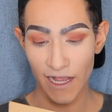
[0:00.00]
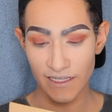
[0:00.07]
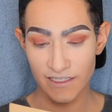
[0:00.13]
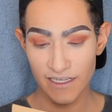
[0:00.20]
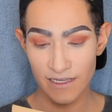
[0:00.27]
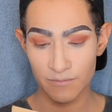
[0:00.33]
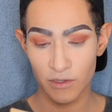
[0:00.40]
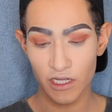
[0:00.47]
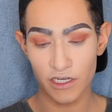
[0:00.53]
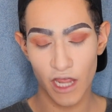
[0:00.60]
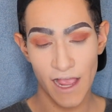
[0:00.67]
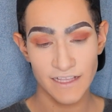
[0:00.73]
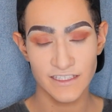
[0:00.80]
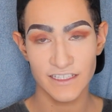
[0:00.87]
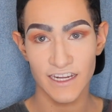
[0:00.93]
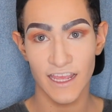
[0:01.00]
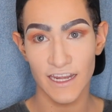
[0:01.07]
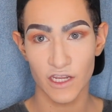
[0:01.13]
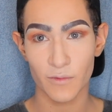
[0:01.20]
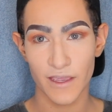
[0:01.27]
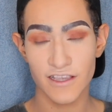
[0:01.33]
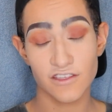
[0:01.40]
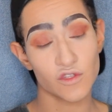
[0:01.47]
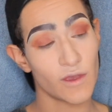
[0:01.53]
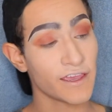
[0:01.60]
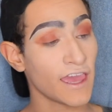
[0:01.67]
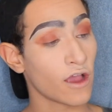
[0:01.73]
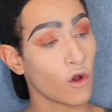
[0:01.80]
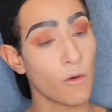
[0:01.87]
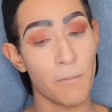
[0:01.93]
I did, but I did it anyways, so I
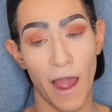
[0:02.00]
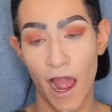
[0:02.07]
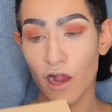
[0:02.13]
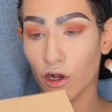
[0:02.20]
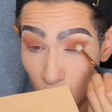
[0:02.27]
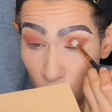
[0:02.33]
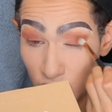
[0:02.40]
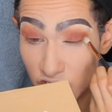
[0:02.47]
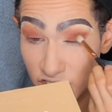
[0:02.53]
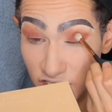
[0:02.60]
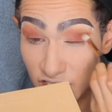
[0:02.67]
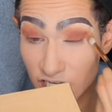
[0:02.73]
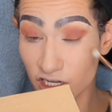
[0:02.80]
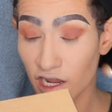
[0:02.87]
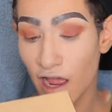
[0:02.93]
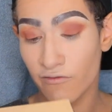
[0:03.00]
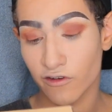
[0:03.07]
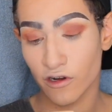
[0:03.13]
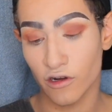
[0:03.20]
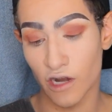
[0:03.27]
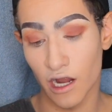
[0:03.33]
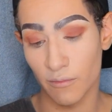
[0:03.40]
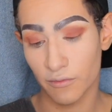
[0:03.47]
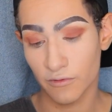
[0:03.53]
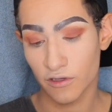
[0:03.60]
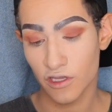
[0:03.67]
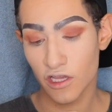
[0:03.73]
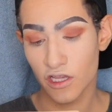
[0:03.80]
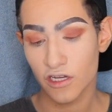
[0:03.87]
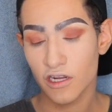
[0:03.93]
can't go back. We're just gonna cover her up.
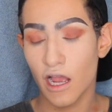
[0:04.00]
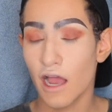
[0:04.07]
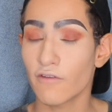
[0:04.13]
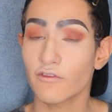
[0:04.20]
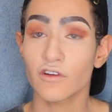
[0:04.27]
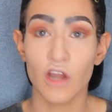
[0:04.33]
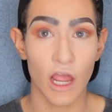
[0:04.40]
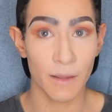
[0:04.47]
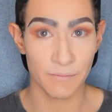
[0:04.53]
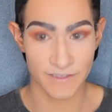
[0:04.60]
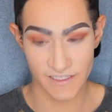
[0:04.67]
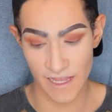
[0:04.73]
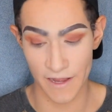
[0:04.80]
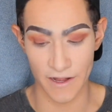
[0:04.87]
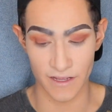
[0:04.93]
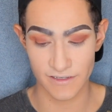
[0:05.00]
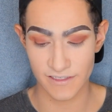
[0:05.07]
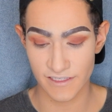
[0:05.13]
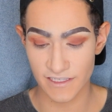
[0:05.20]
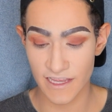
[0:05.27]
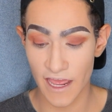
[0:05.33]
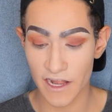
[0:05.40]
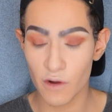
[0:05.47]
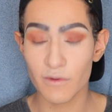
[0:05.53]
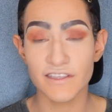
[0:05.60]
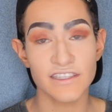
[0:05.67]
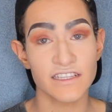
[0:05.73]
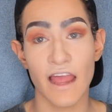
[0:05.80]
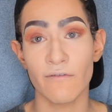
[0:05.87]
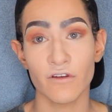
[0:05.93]
Cover up Sienna. Sienna
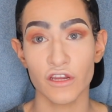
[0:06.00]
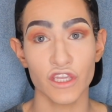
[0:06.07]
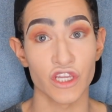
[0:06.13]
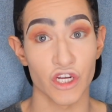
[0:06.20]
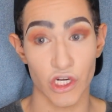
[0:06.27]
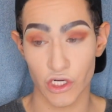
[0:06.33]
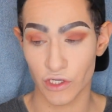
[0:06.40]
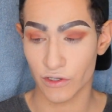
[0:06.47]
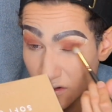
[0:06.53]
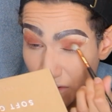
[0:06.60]
was never here.